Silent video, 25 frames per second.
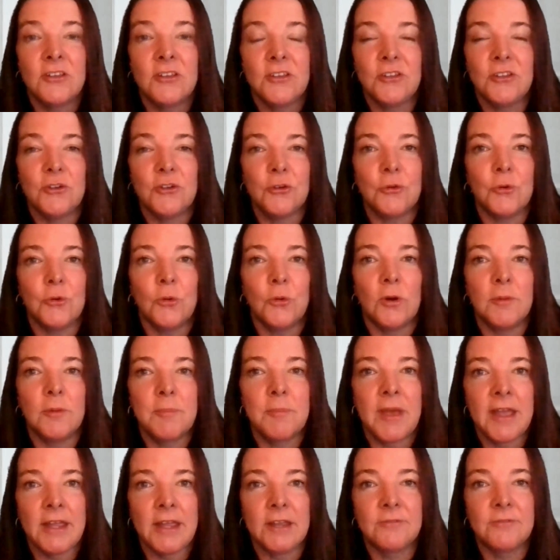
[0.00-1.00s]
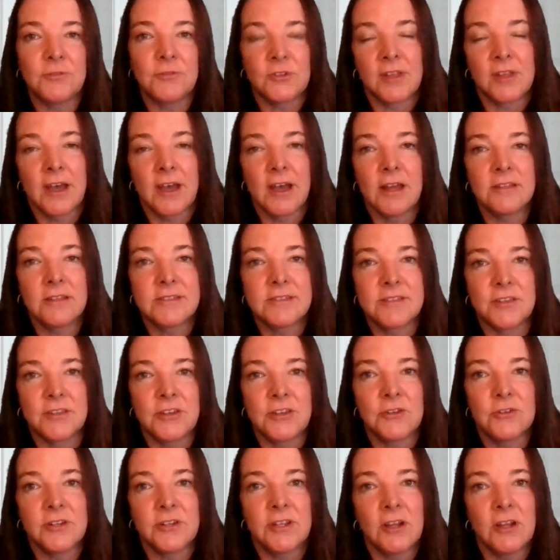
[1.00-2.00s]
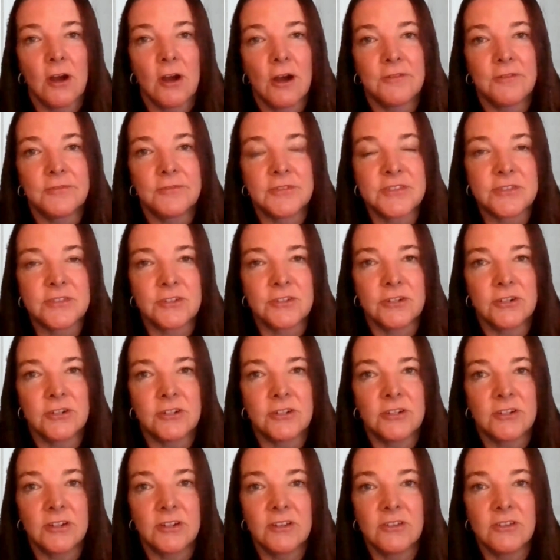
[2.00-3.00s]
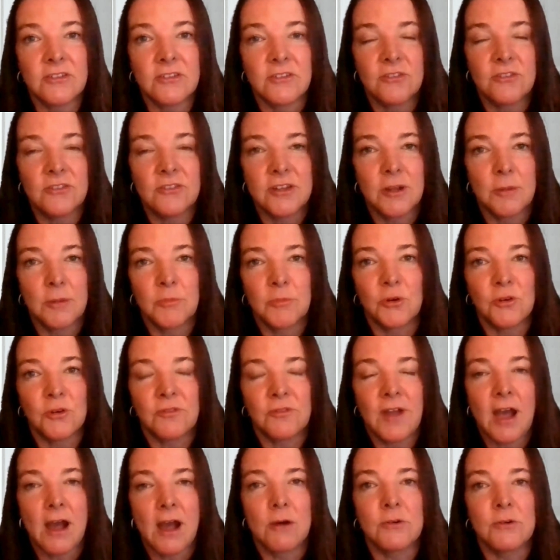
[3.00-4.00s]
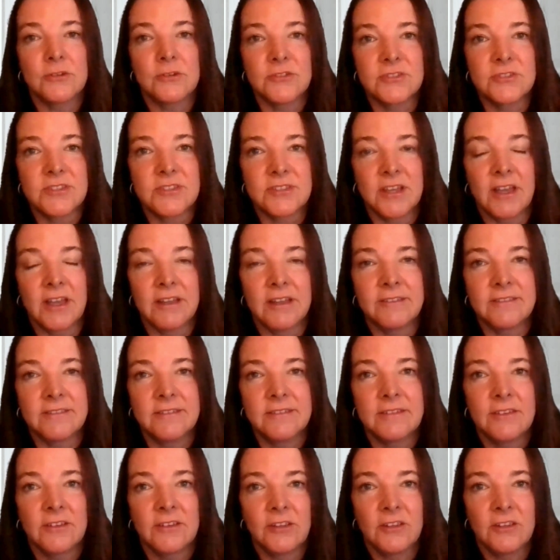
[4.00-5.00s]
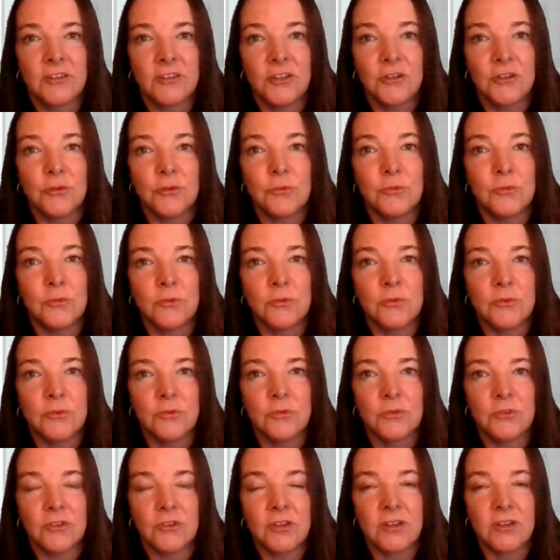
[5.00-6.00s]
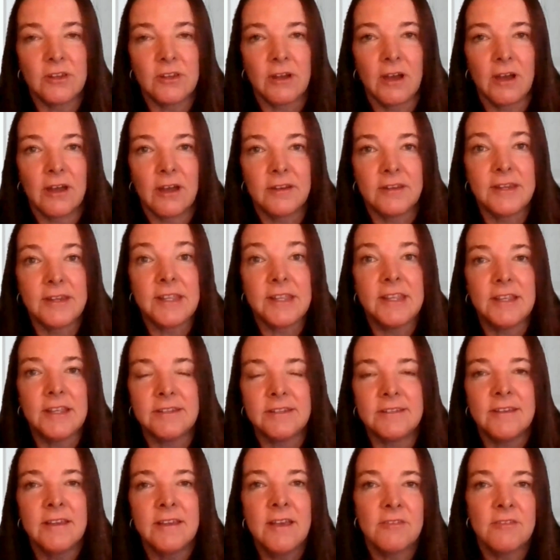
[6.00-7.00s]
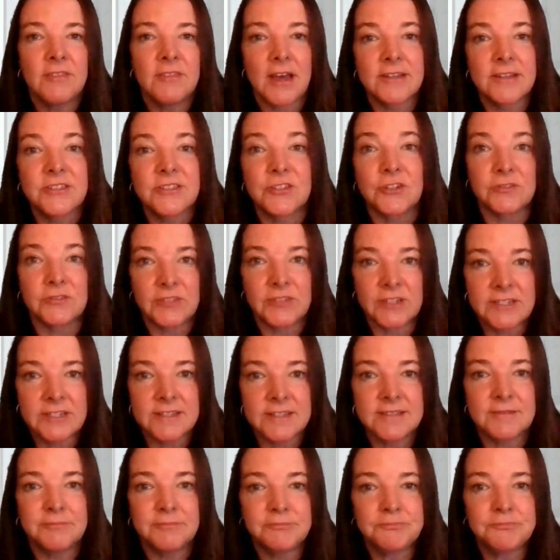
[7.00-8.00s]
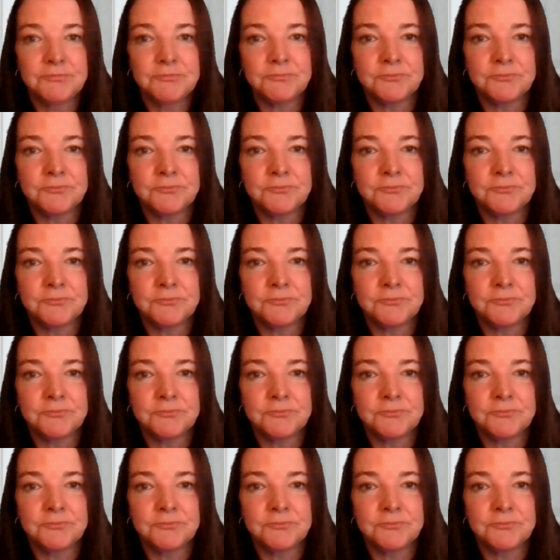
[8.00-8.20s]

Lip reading: You pay for that security officer the number of hours that you need that service.